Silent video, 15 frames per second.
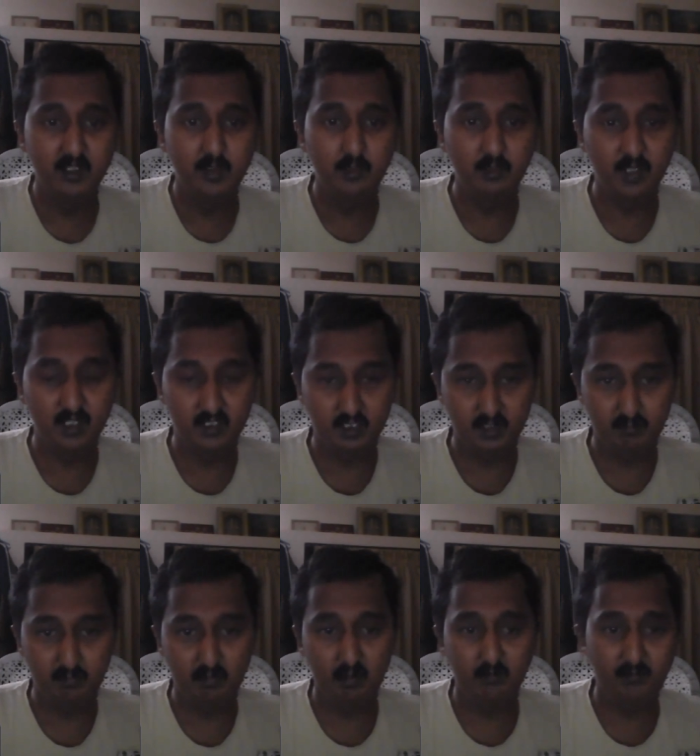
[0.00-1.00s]
You can keep
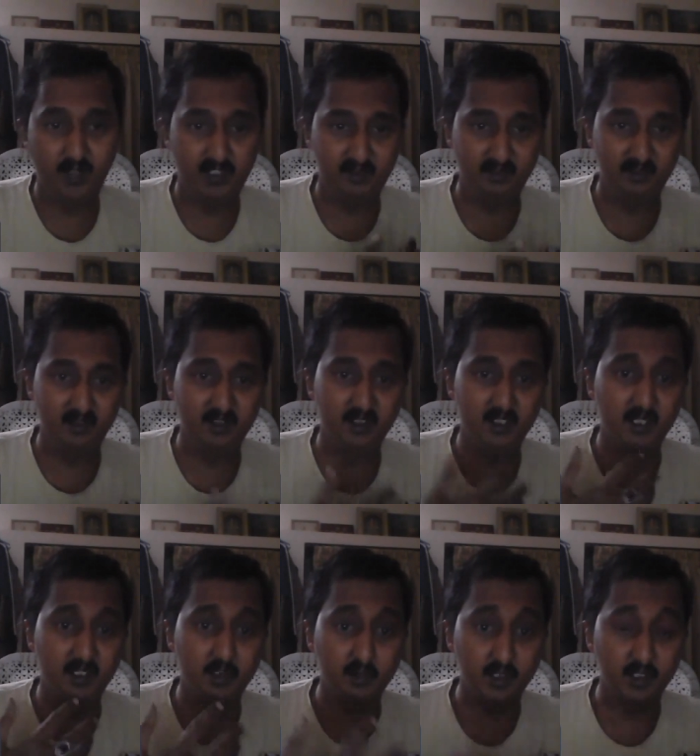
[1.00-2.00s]
on practicing it, and
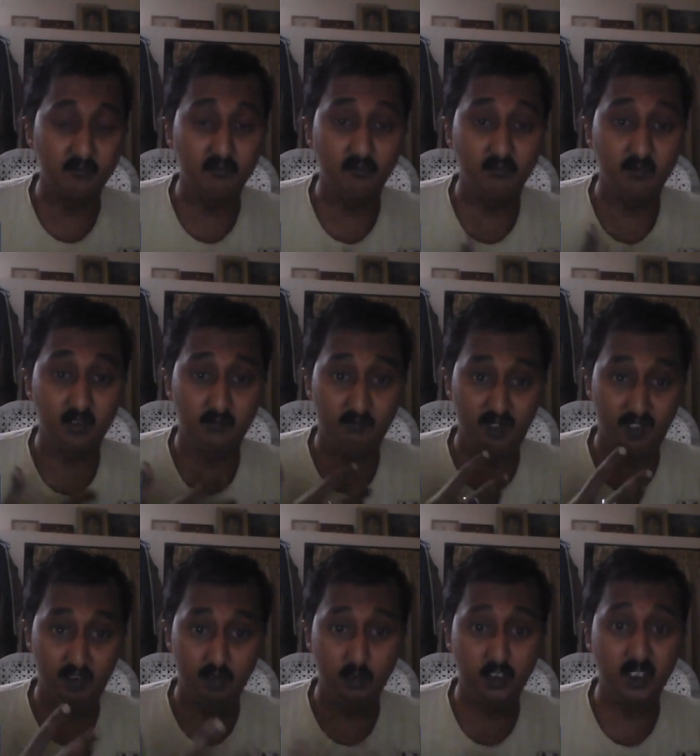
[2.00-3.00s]
you can
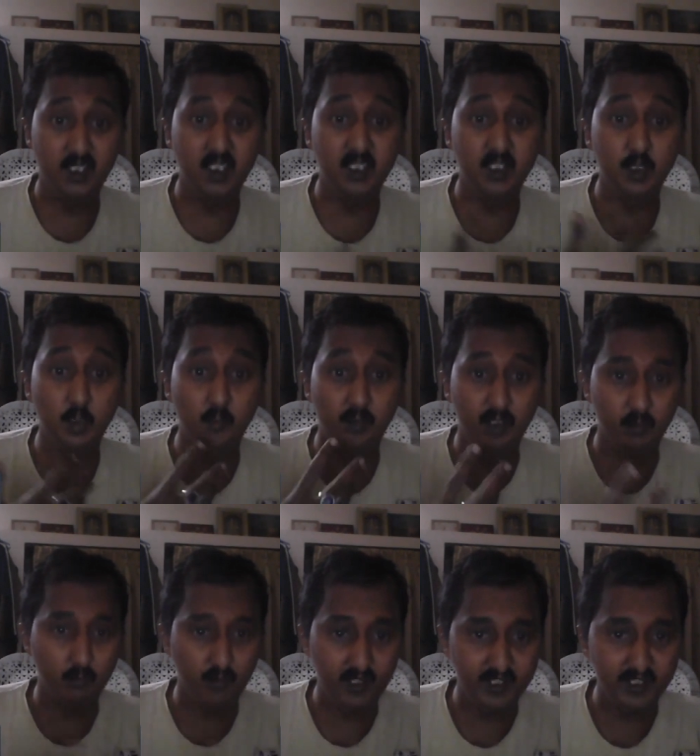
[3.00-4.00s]
find out any
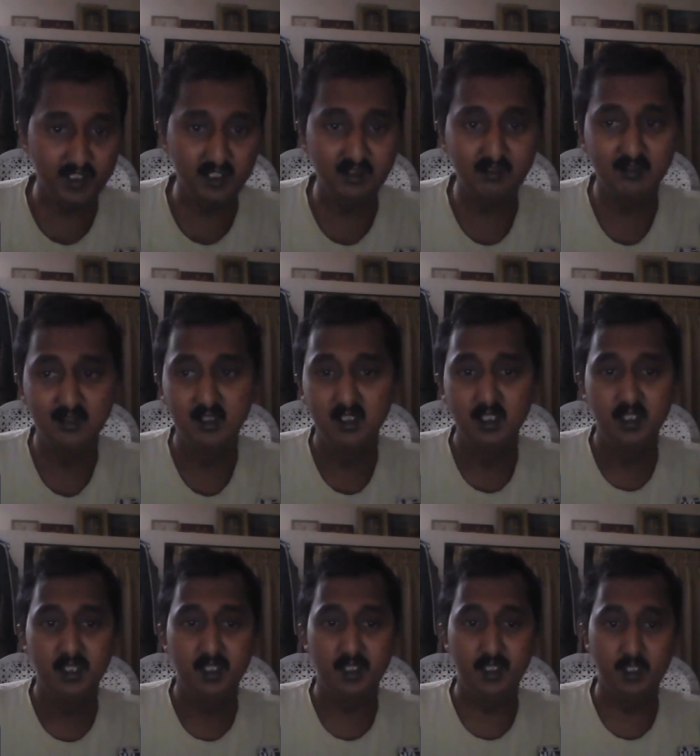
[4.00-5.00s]
innovative ideas
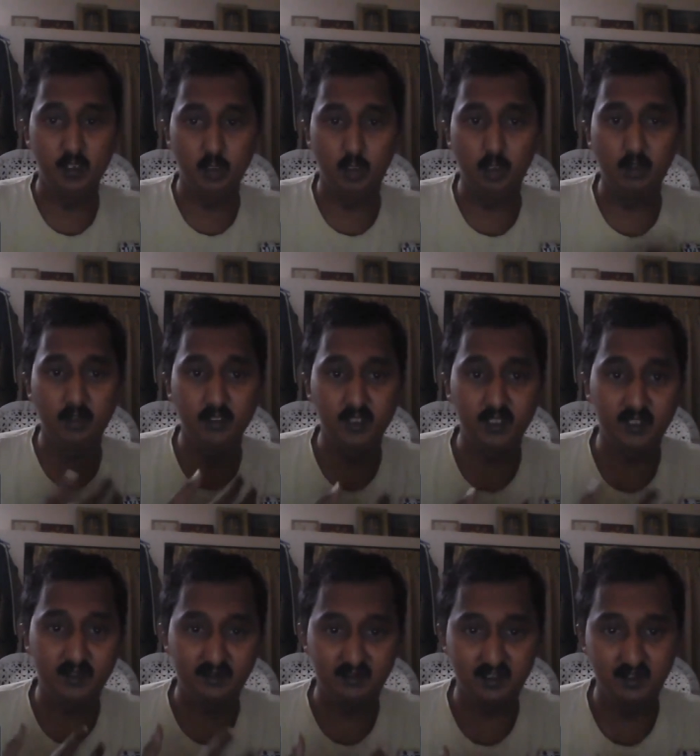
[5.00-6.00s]
in your
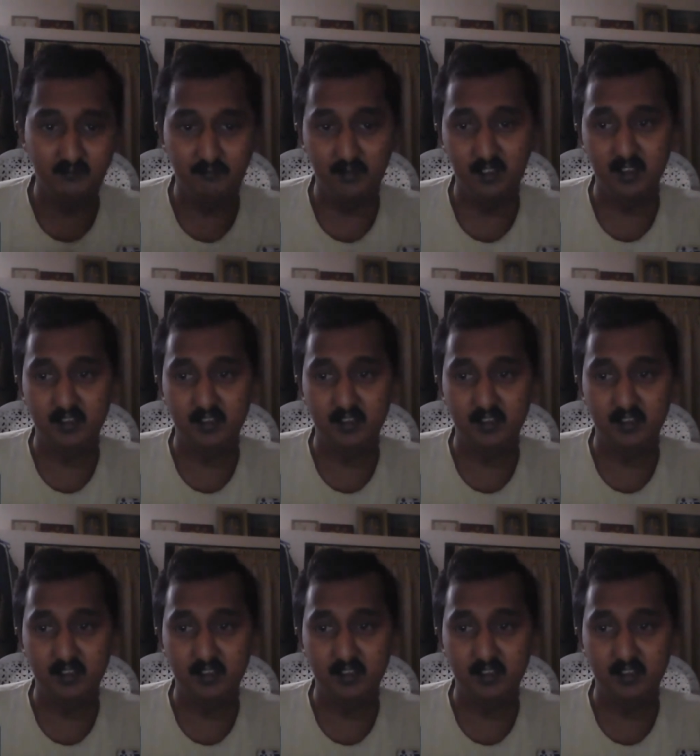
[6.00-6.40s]
interesting field.